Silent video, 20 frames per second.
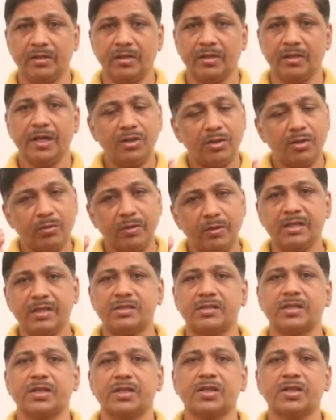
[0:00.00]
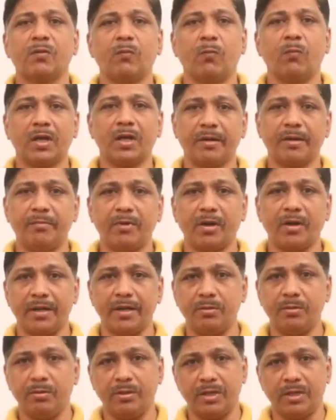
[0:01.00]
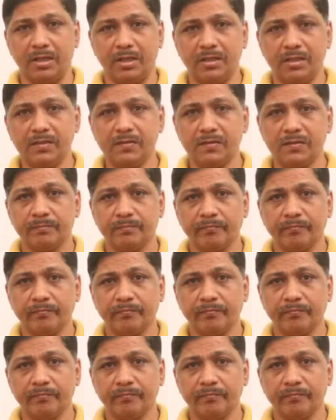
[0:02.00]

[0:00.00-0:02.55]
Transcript: in today's session, what I'm trying to tell us,